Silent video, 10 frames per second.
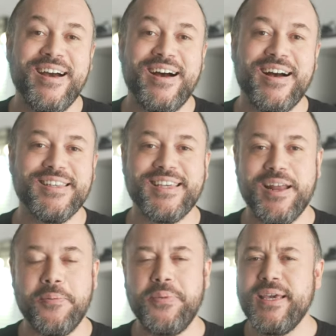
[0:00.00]
uh, as it
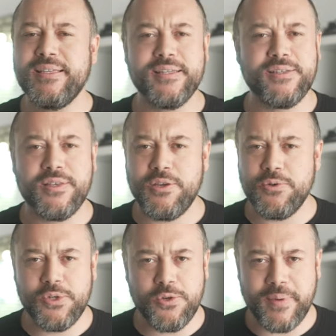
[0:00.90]
appeases the
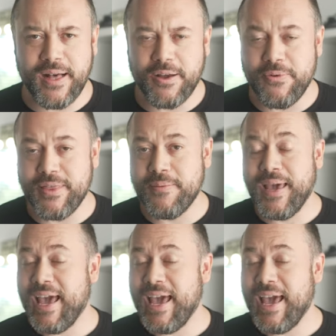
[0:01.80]
YouTube algorithm.